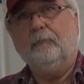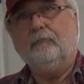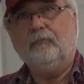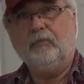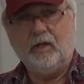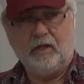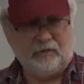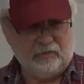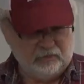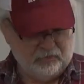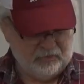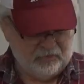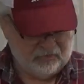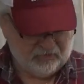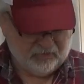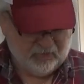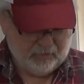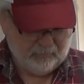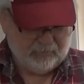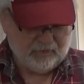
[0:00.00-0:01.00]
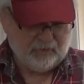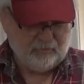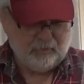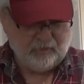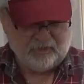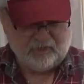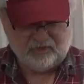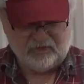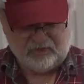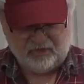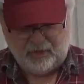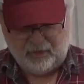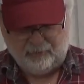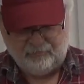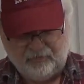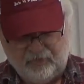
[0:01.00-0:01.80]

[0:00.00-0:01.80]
and do the same thing with the stems.